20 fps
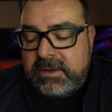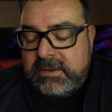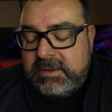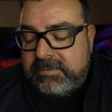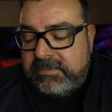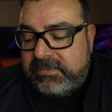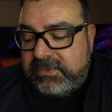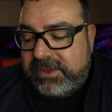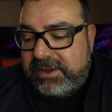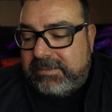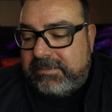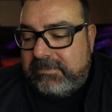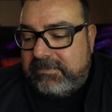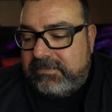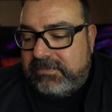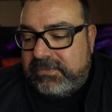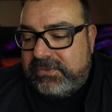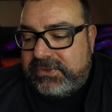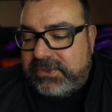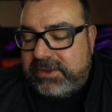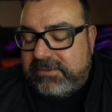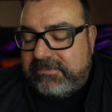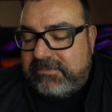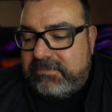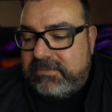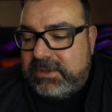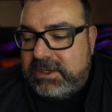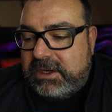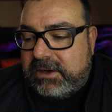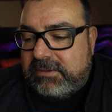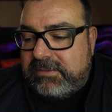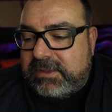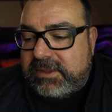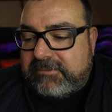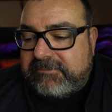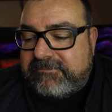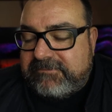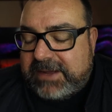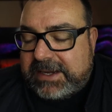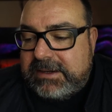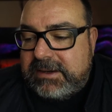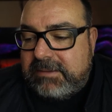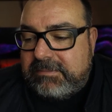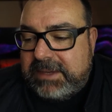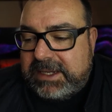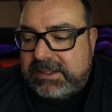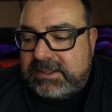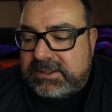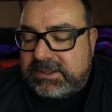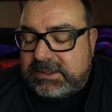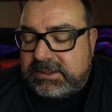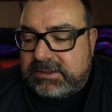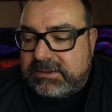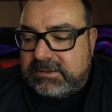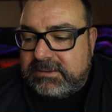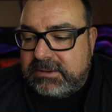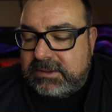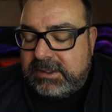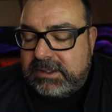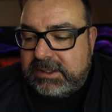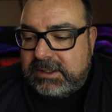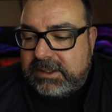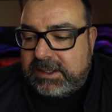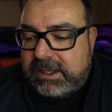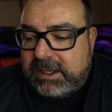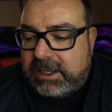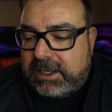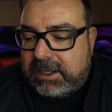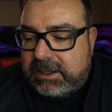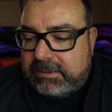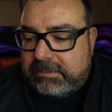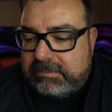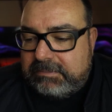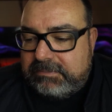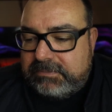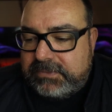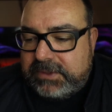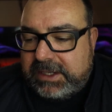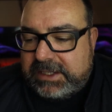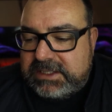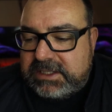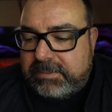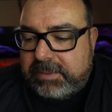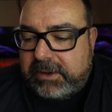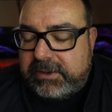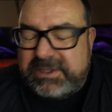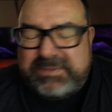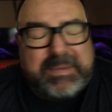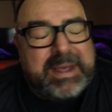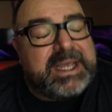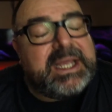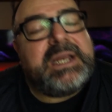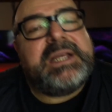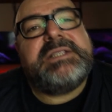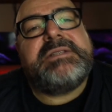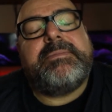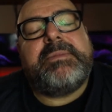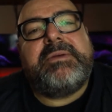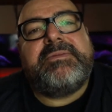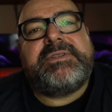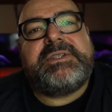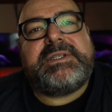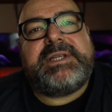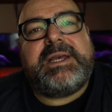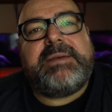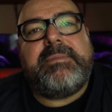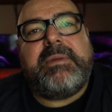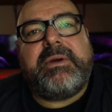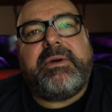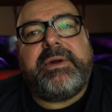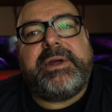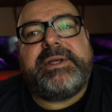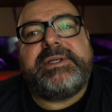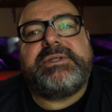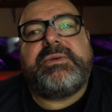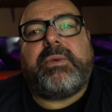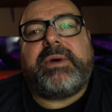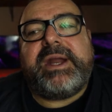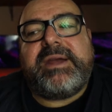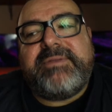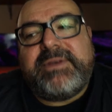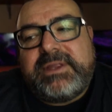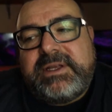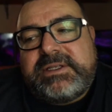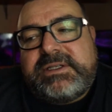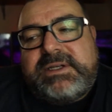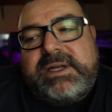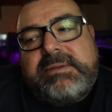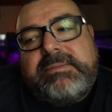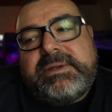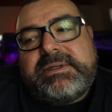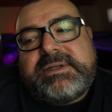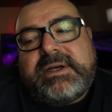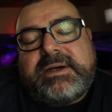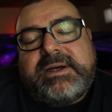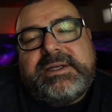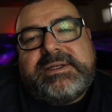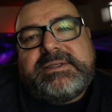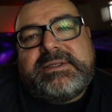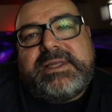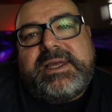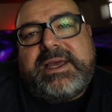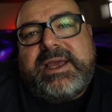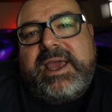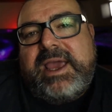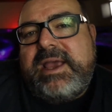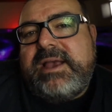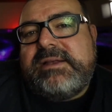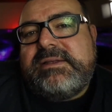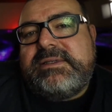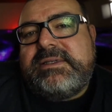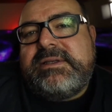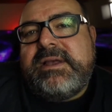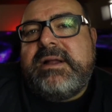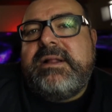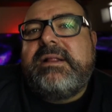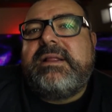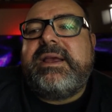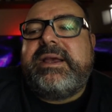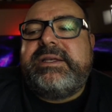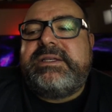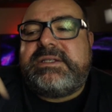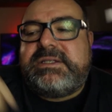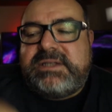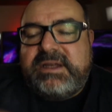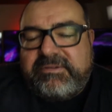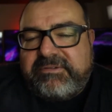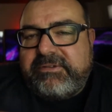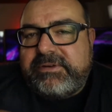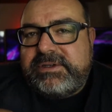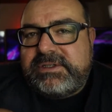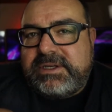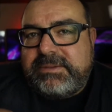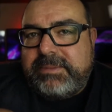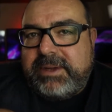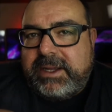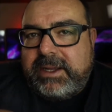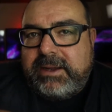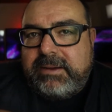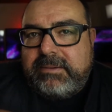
the fundamental, I suppose, mechanism of stigma is whatever the stigmatized thing is different to me.